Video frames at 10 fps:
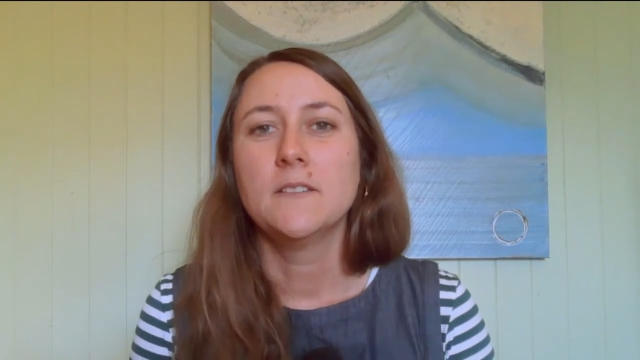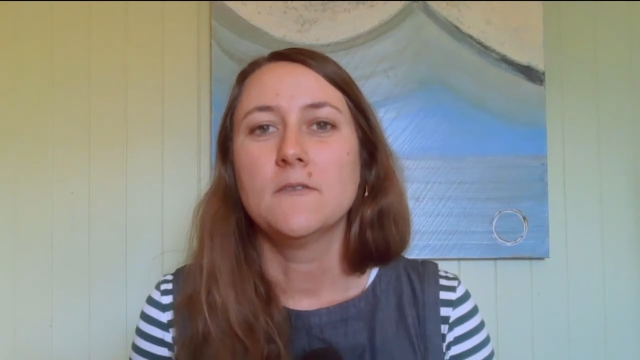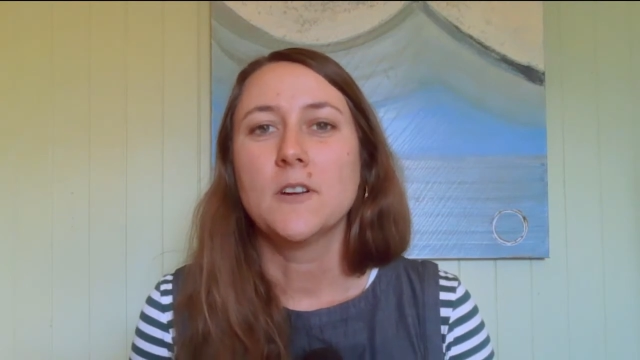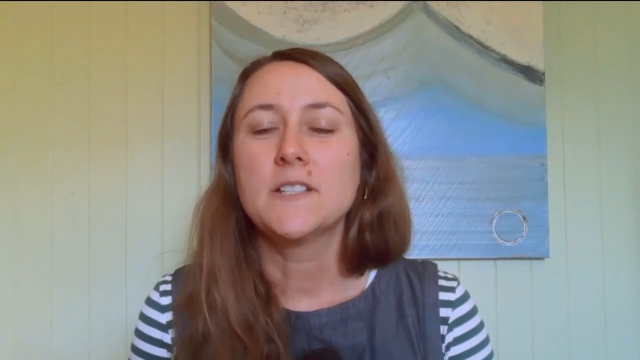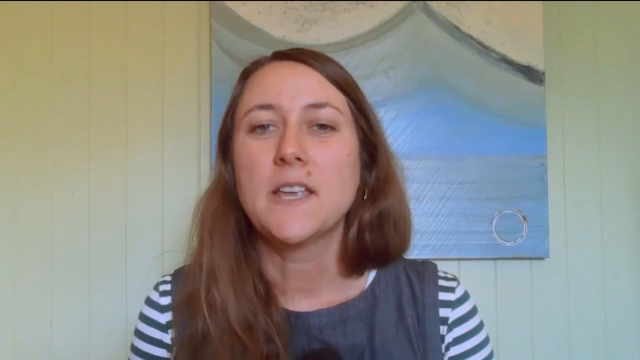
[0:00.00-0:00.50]

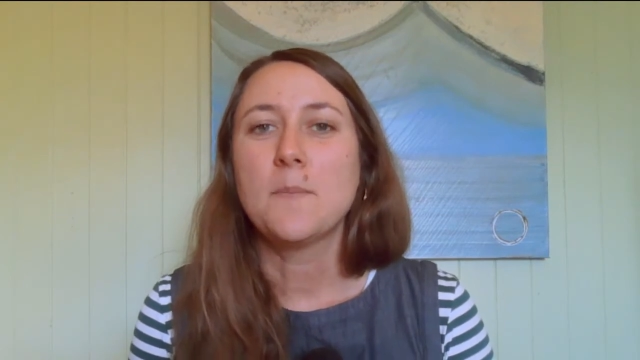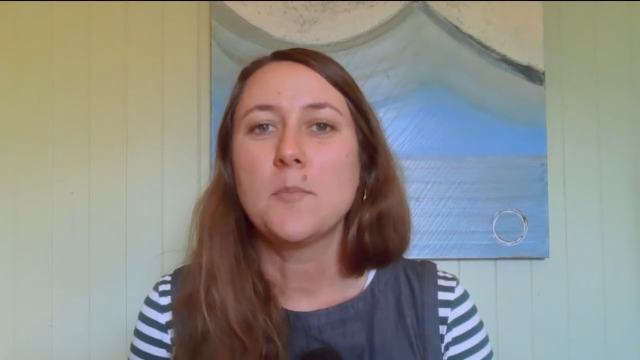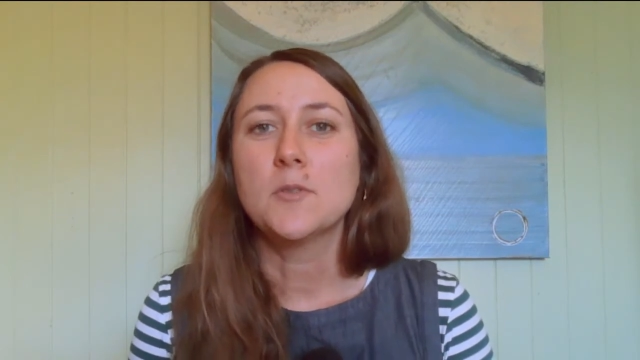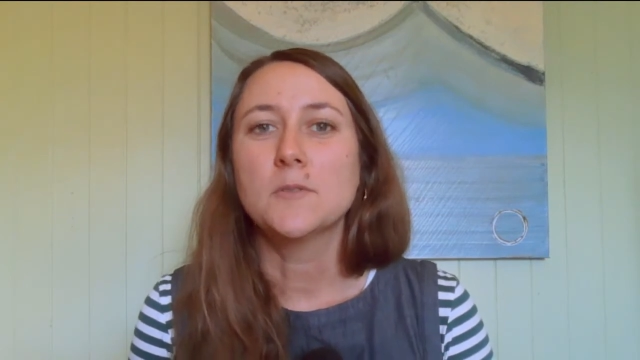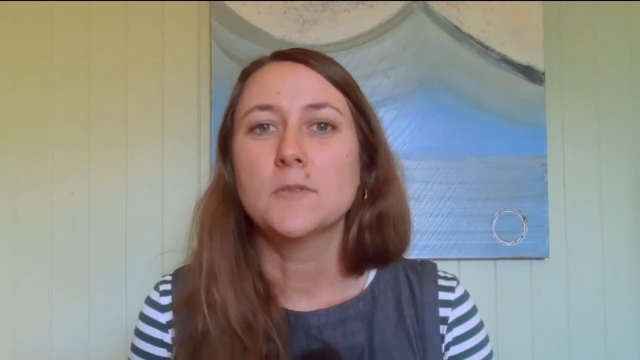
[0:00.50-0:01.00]
For
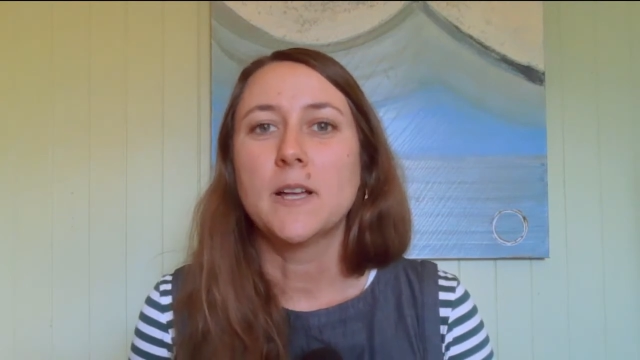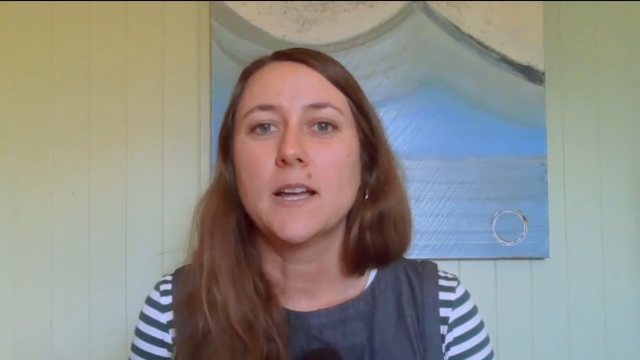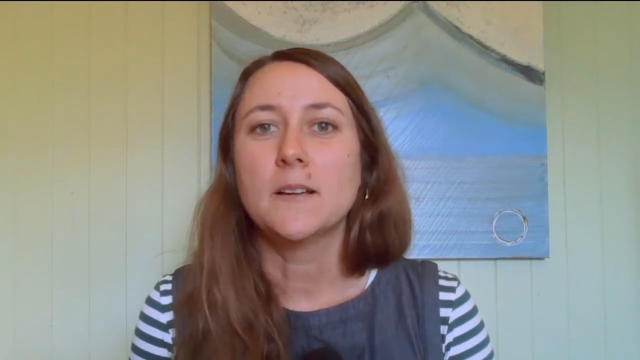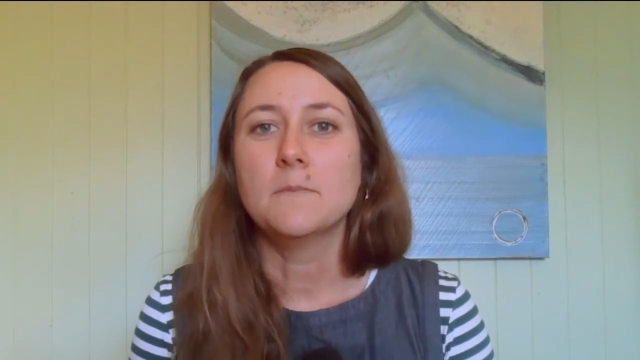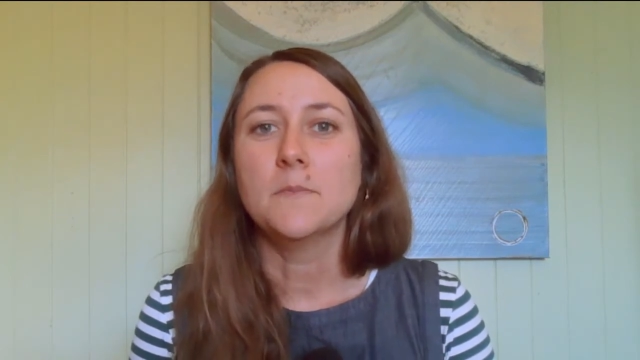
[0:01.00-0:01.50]
example,
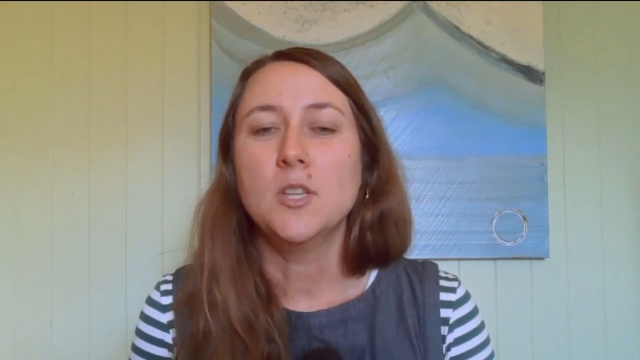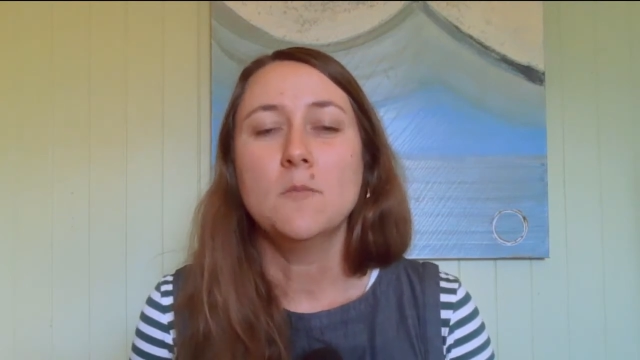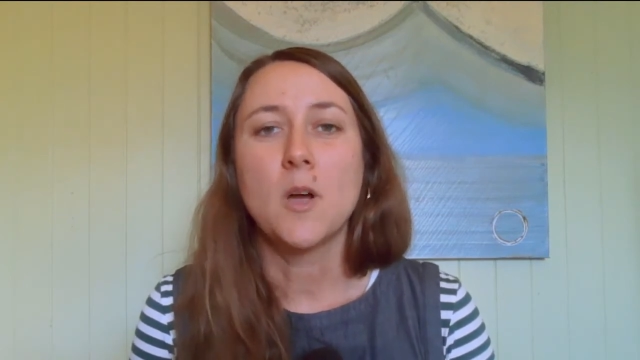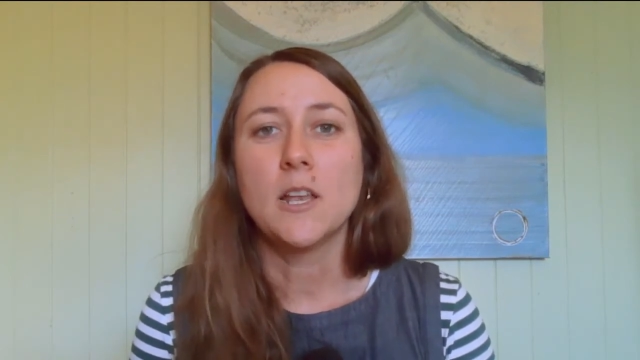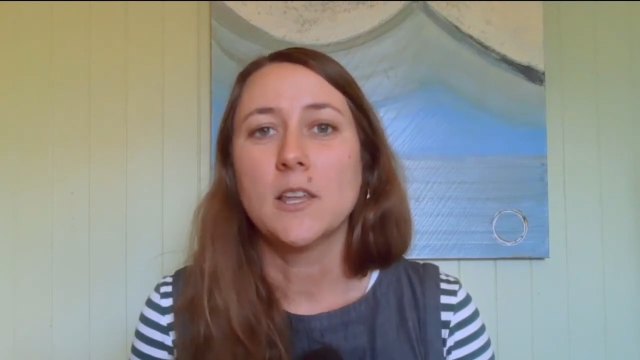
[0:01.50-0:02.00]
you
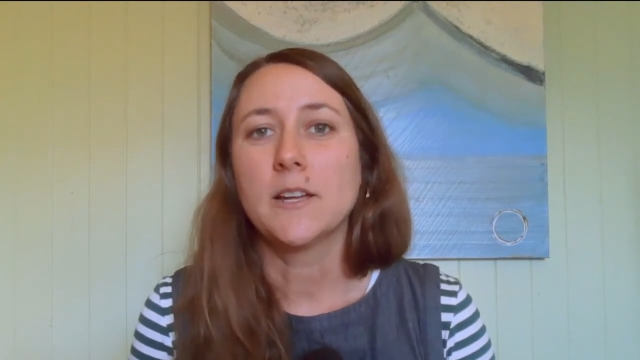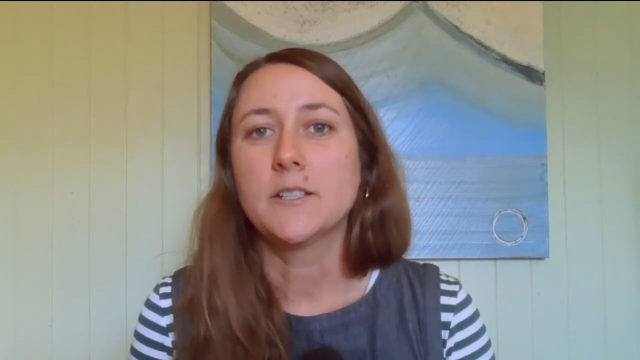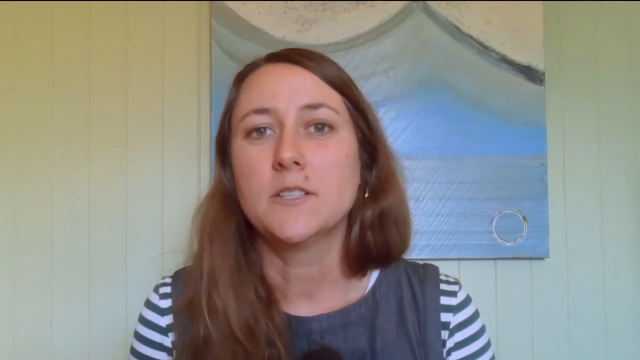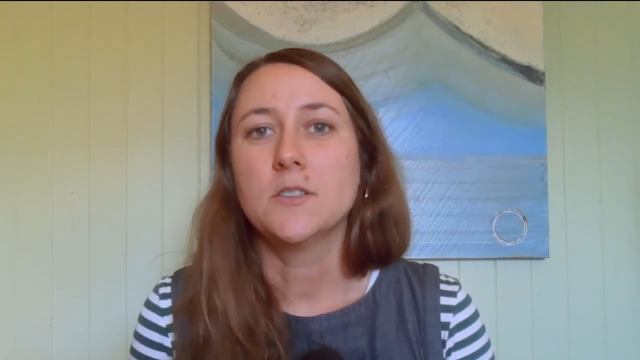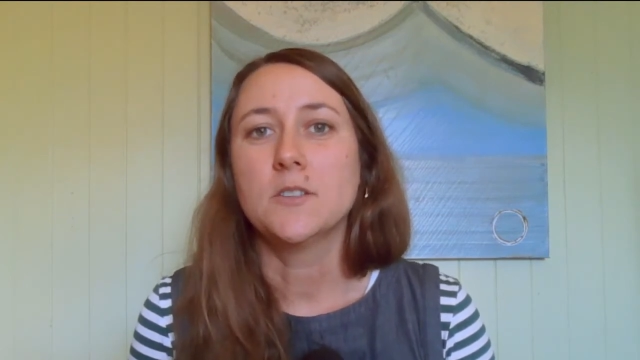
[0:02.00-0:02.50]
might
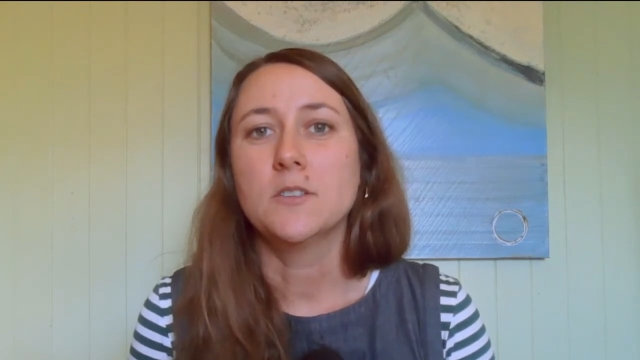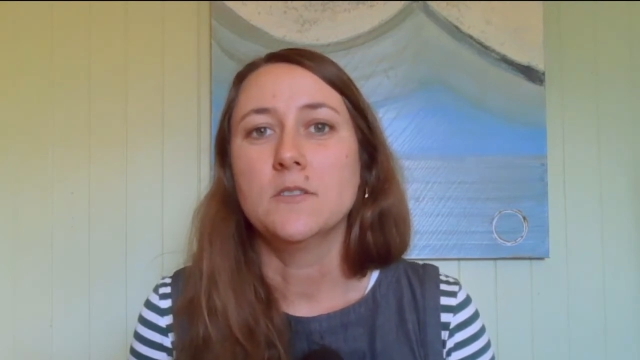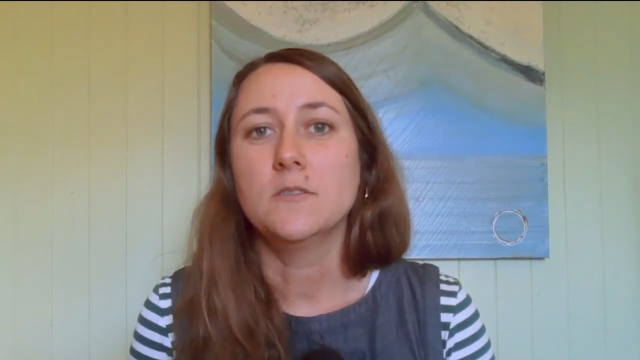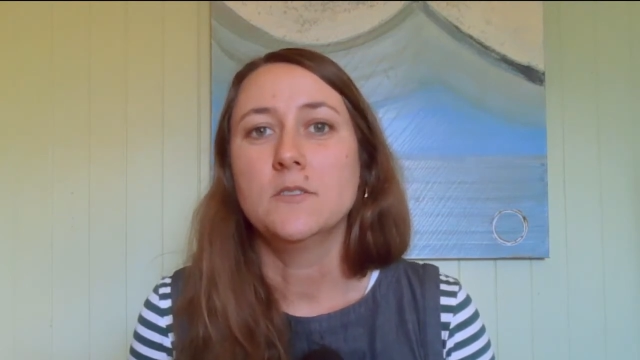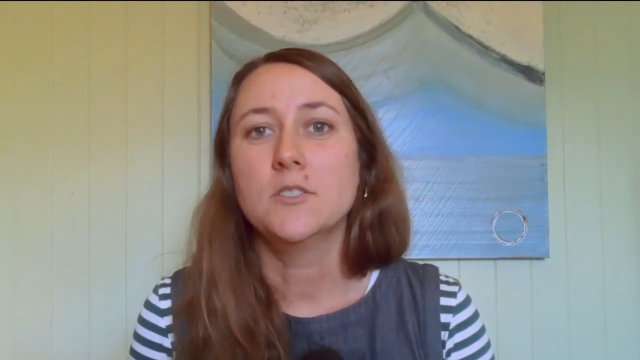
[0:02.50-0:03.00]
like
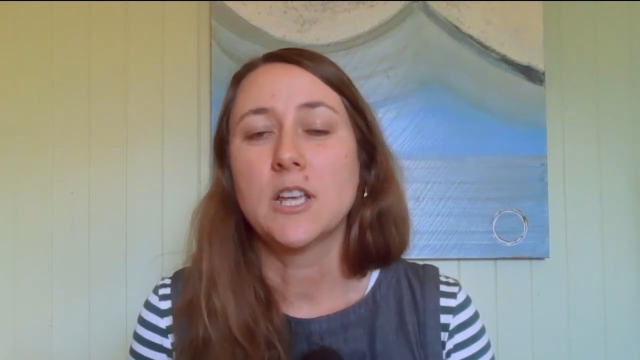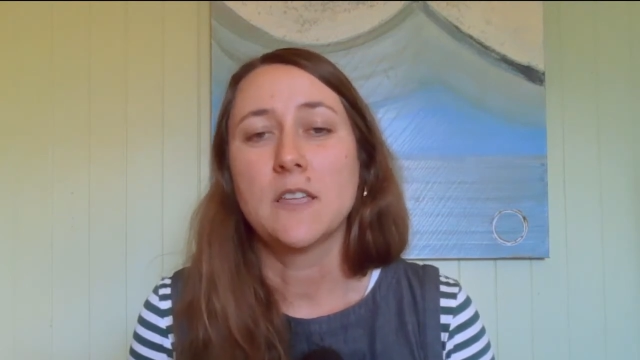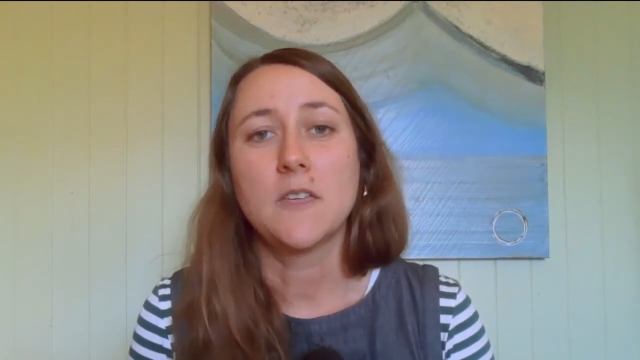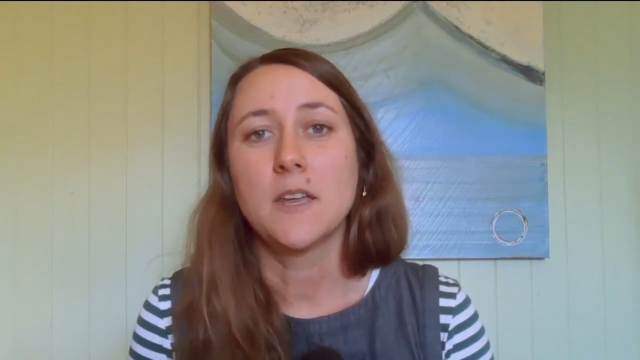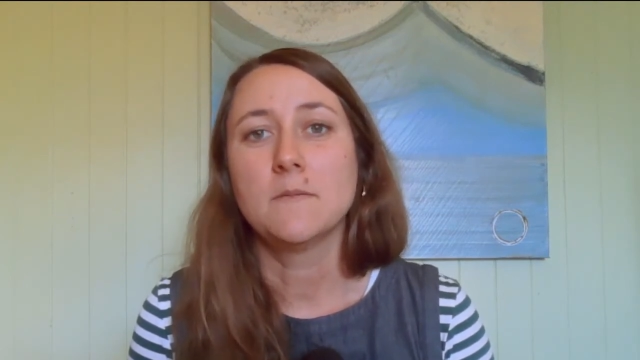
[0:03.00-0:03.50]
to share
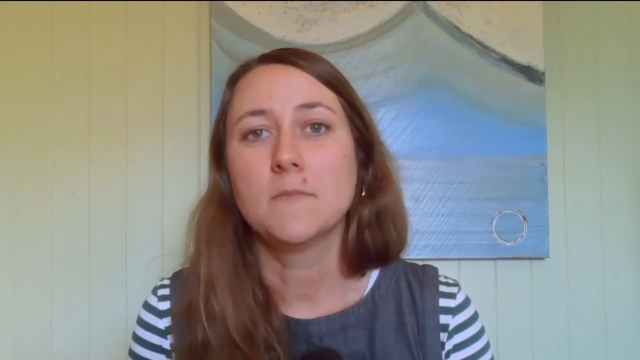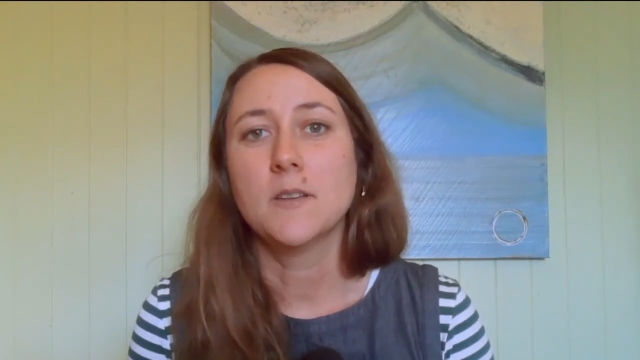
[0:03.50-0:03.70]
that